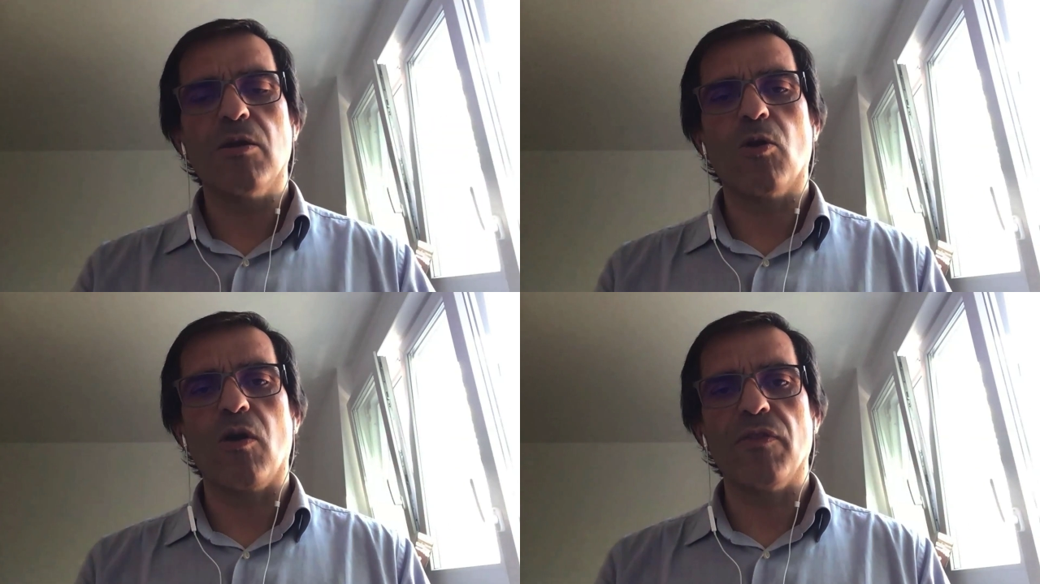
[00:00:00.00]

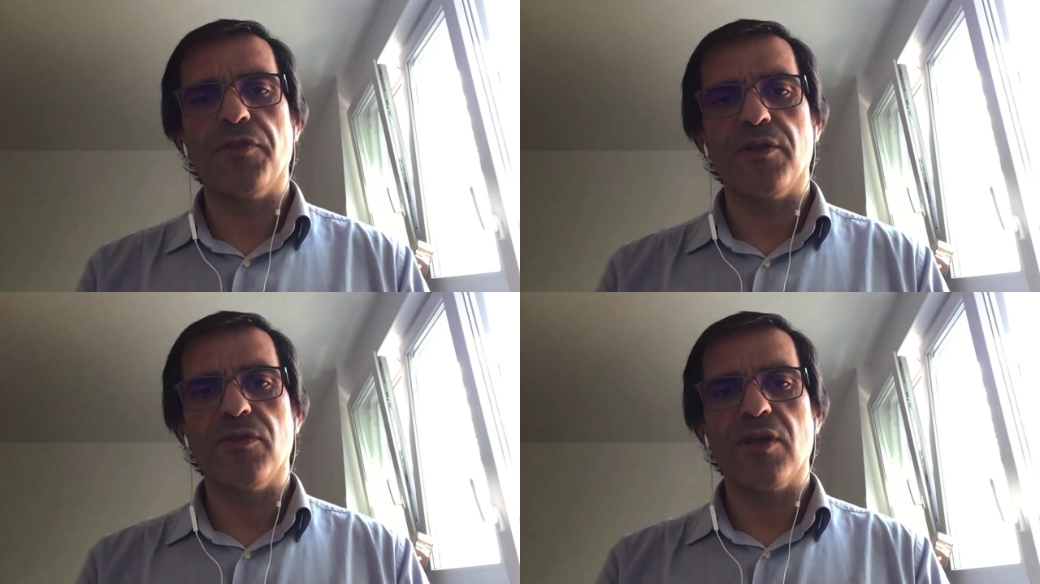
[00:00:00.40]

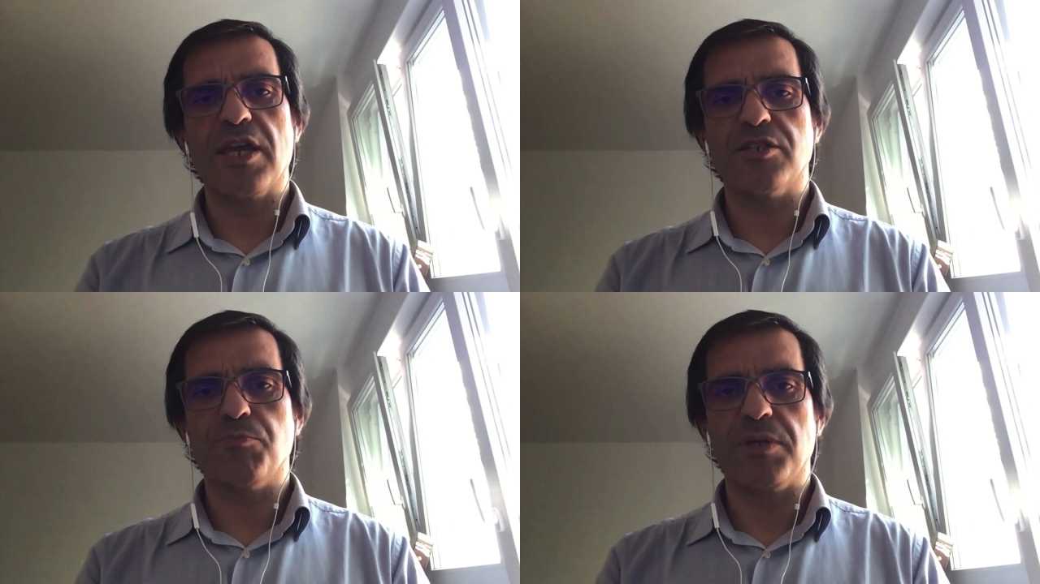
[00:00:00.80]
content
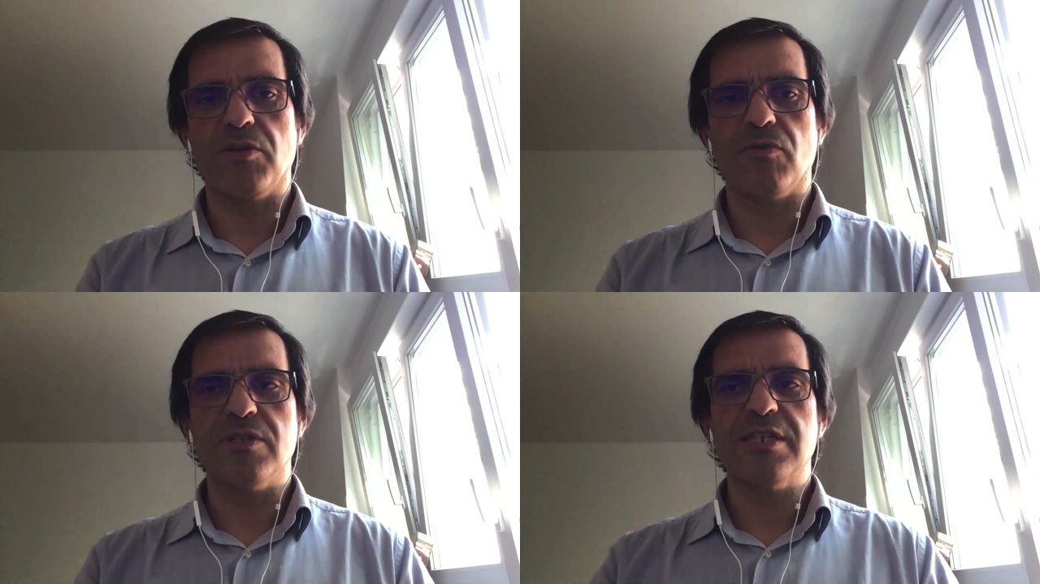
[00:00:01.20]

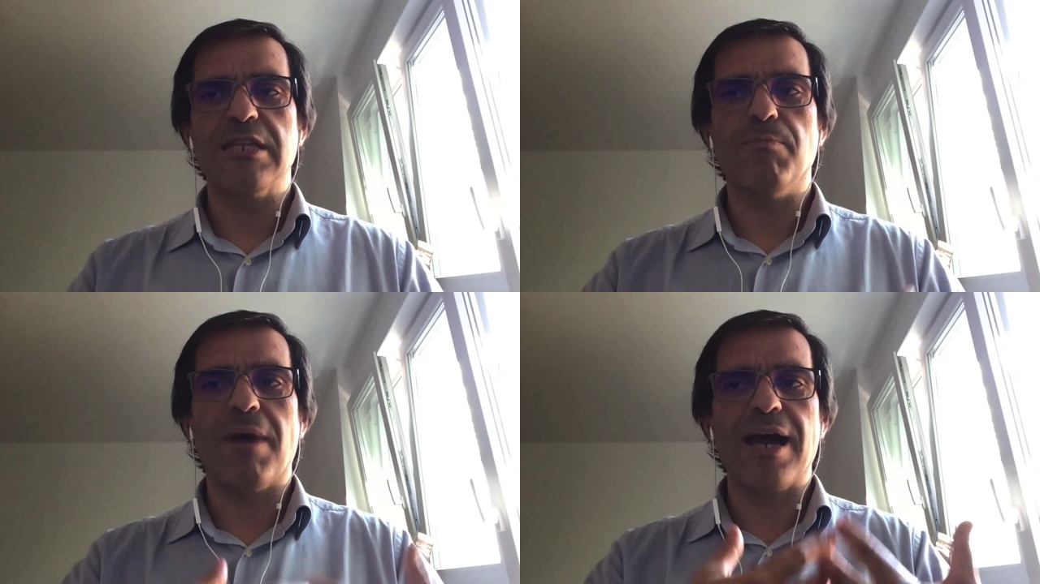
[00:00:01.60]
experience,
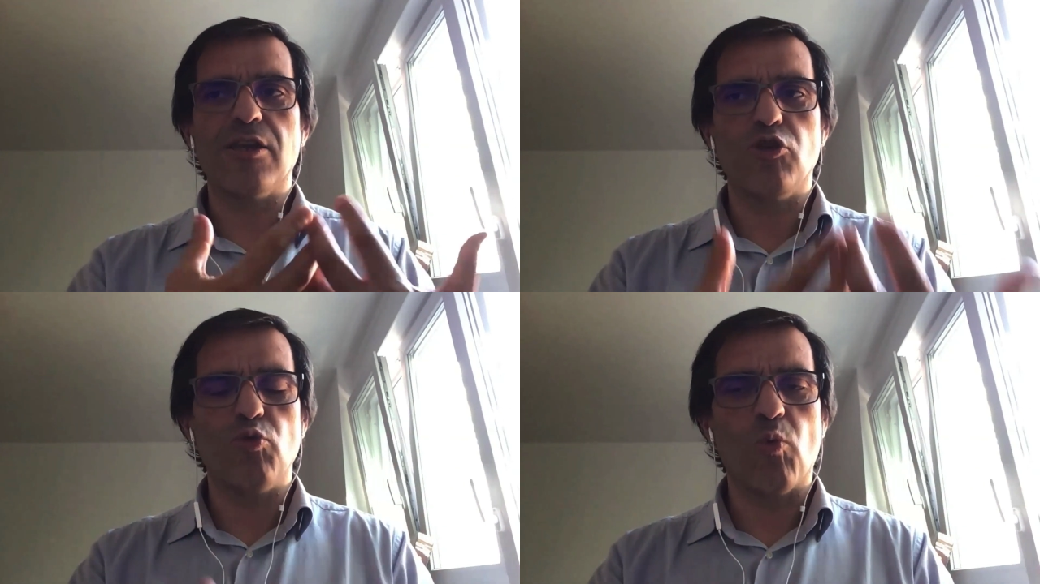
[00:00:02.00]
in my
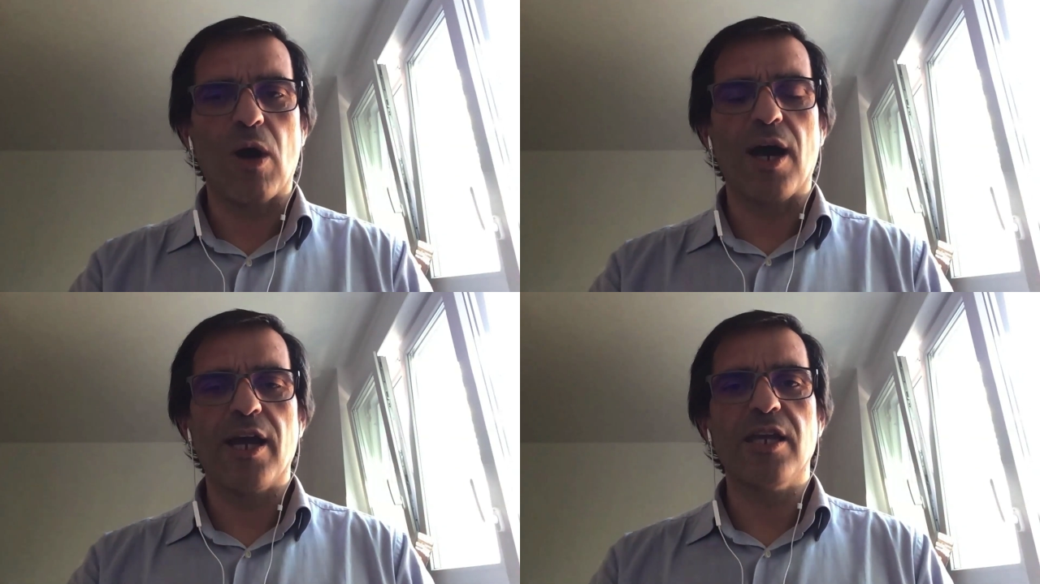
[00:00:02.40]

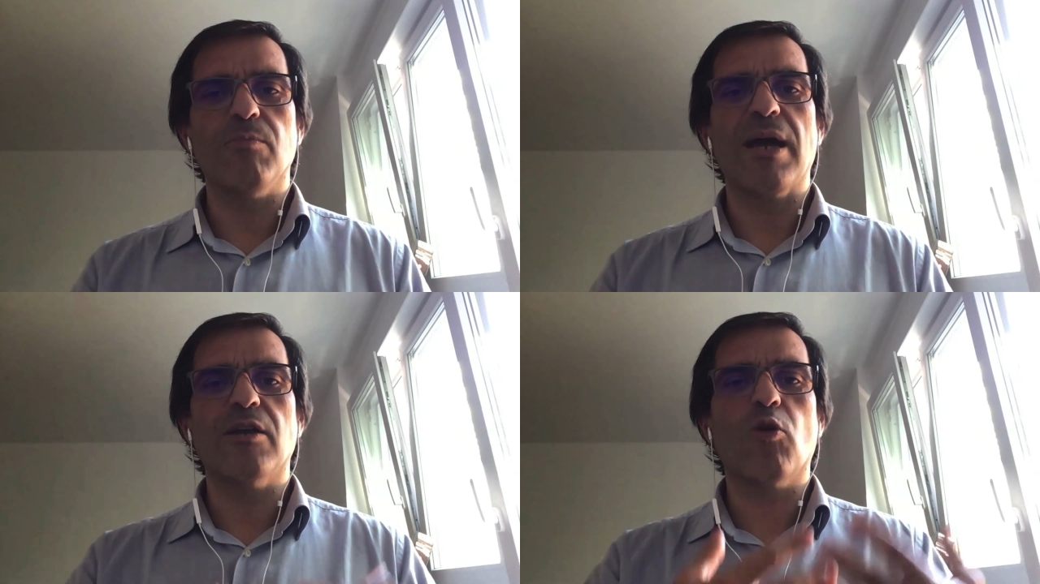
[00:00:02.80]
UI,
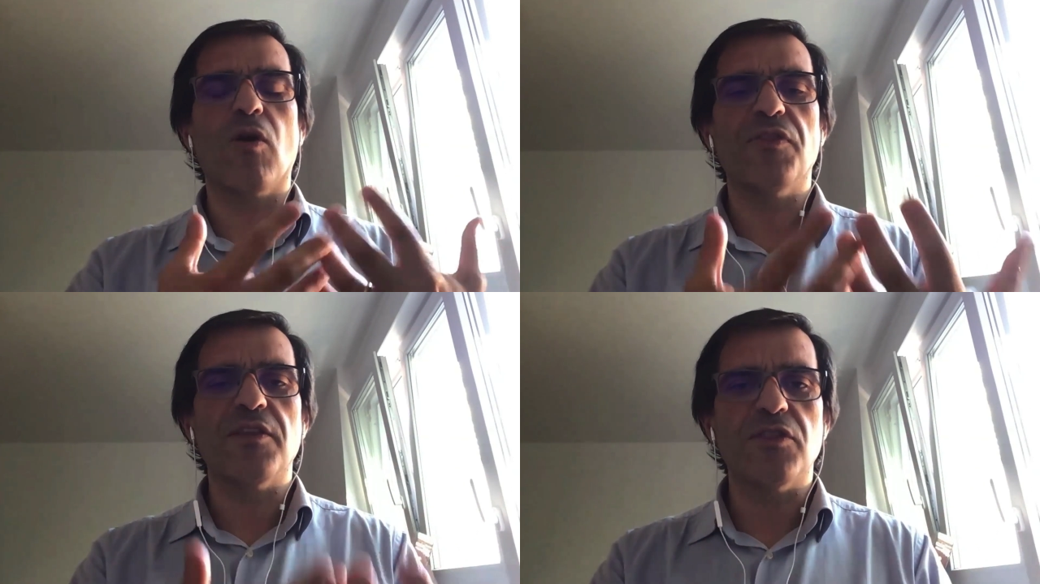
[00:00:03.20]
in my
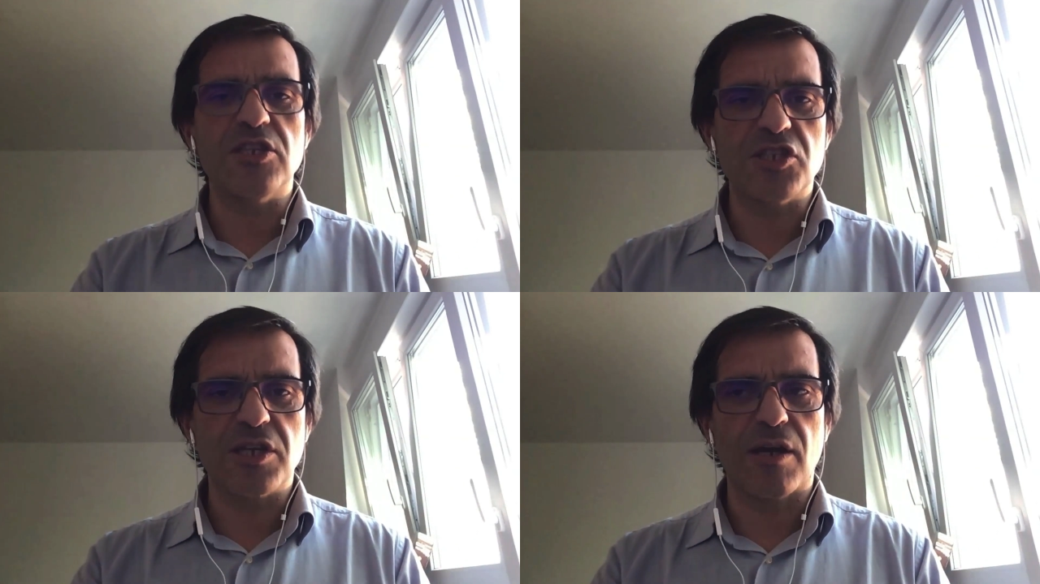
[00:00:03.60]
content
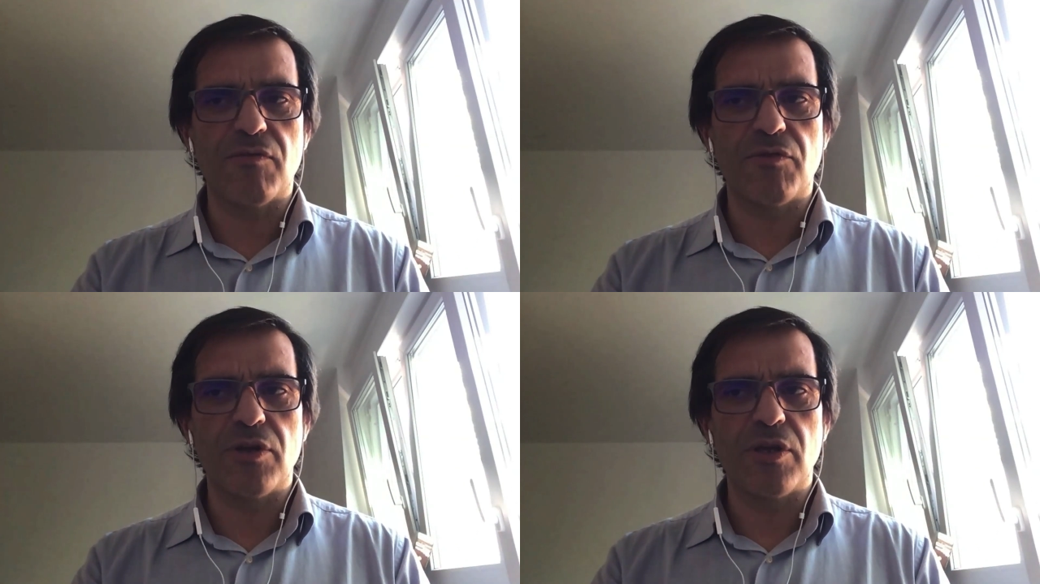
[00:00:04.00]

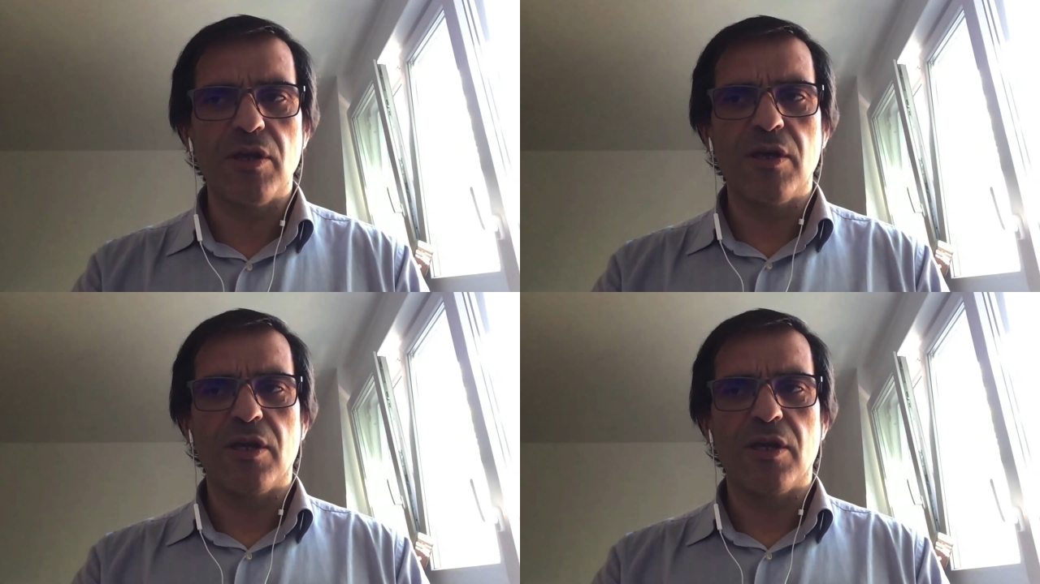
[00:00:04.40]
discovery